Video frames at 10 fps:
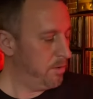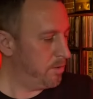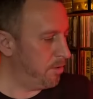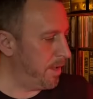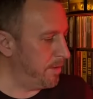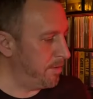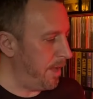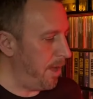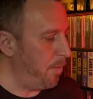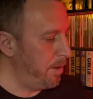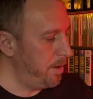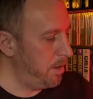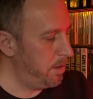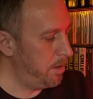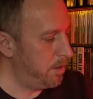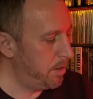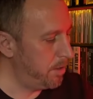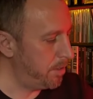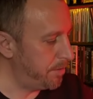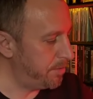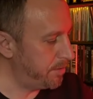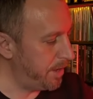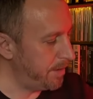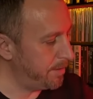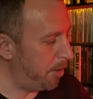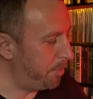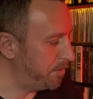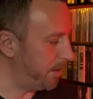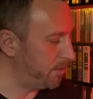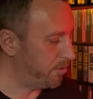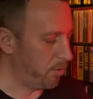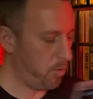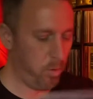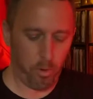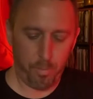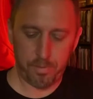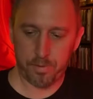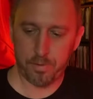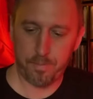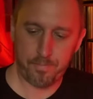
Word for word: So that's that one. This Night I'll Possess Your Corpse.